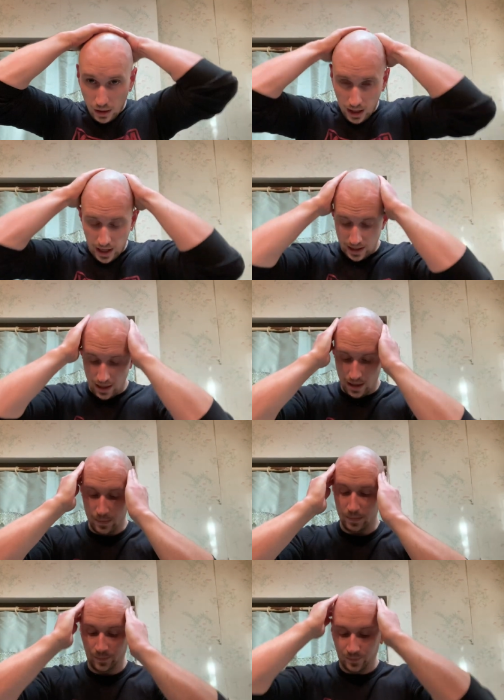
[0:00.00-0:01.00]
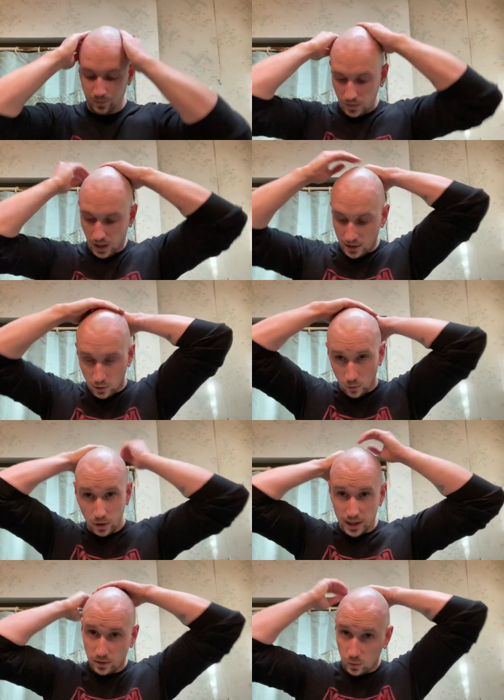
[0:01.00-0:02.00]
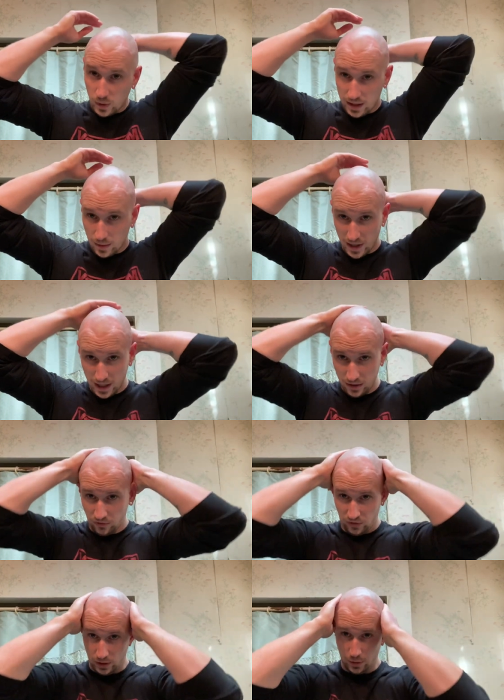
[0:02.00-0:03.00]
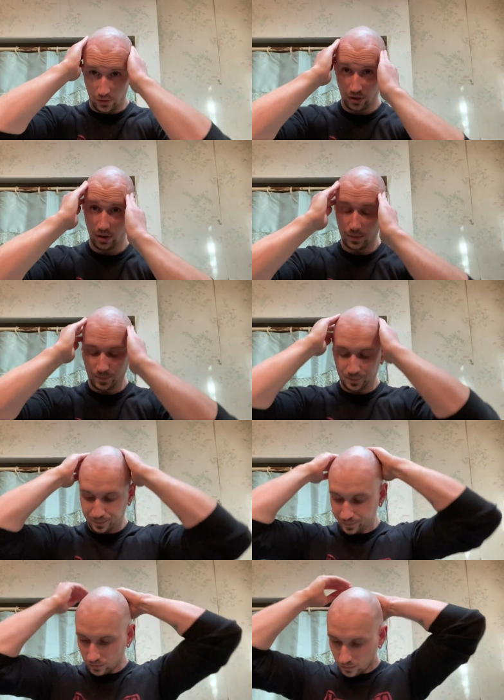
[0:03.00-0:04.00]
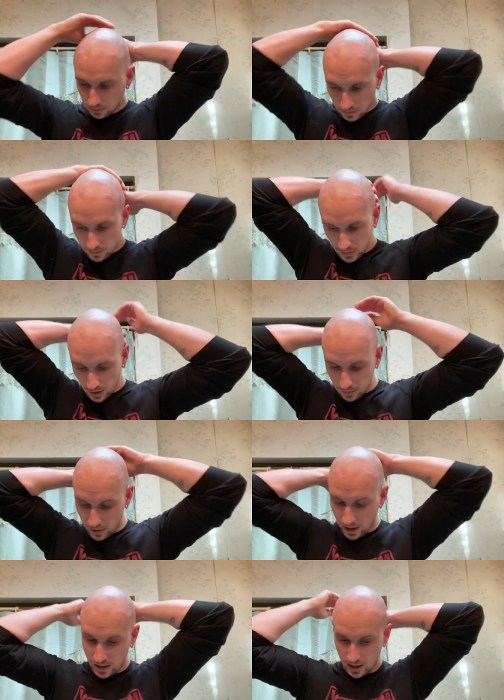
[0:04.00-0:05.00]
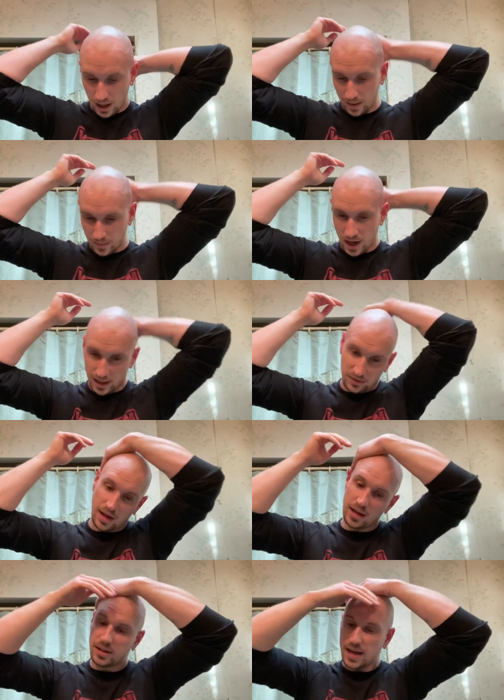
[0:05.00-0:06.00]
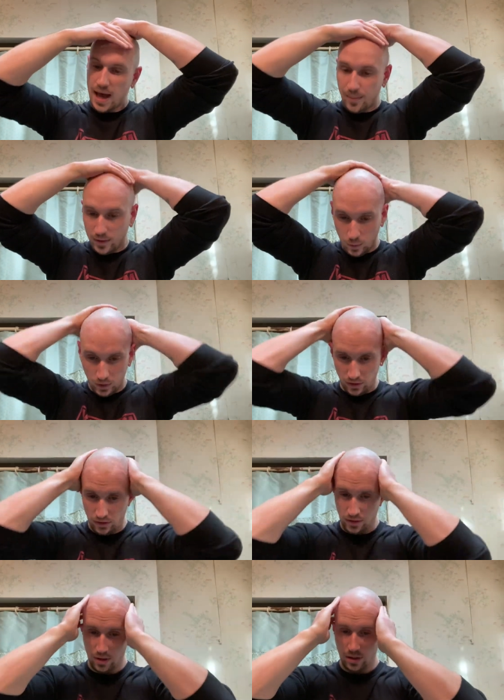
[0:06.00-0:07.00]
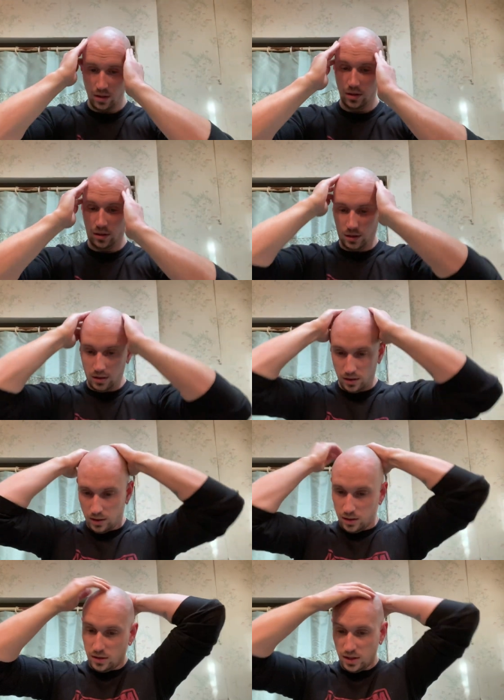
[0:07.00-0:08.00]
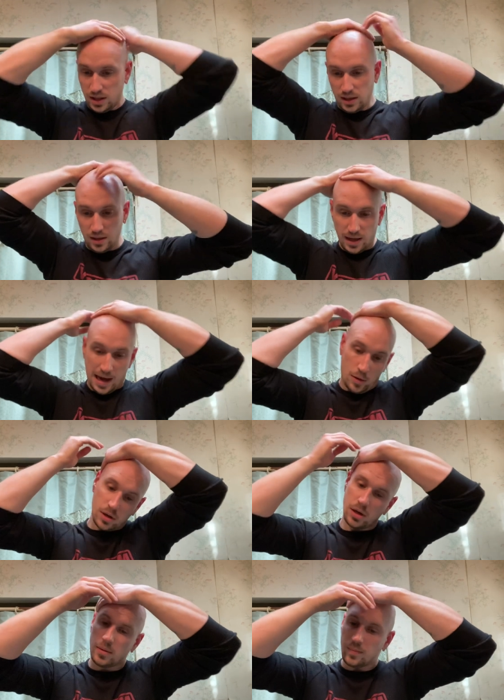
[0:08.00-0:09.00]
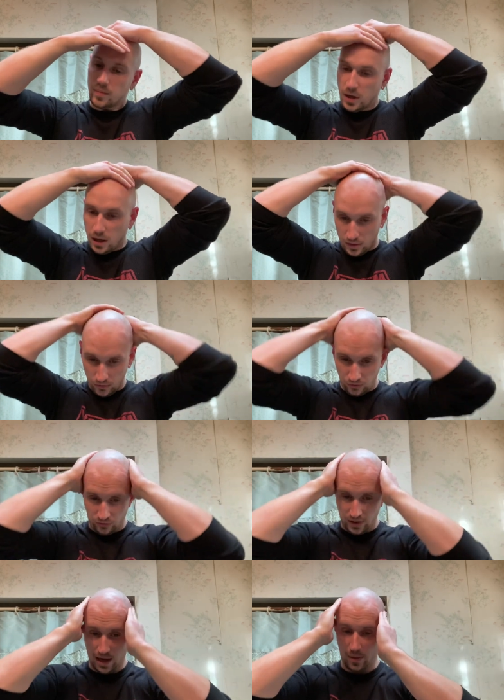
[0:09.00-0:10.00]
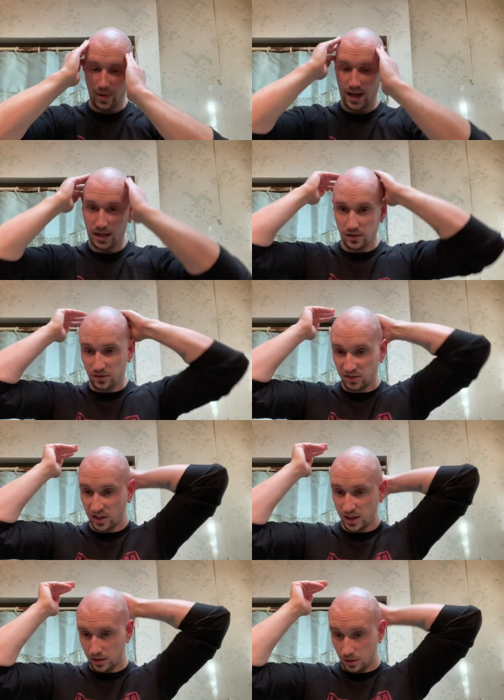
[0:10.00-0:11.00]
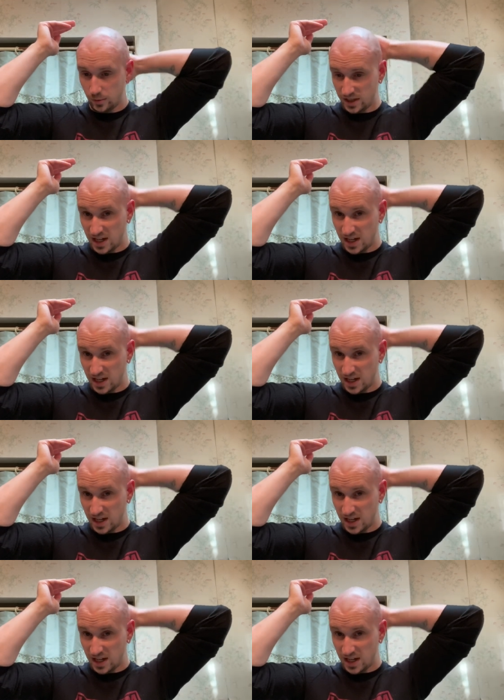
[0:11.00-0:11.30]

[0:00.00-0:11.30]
I um, I do like the way that my head feels, but I'm not exactly happy with the outcome of how my head is stinging a little bit.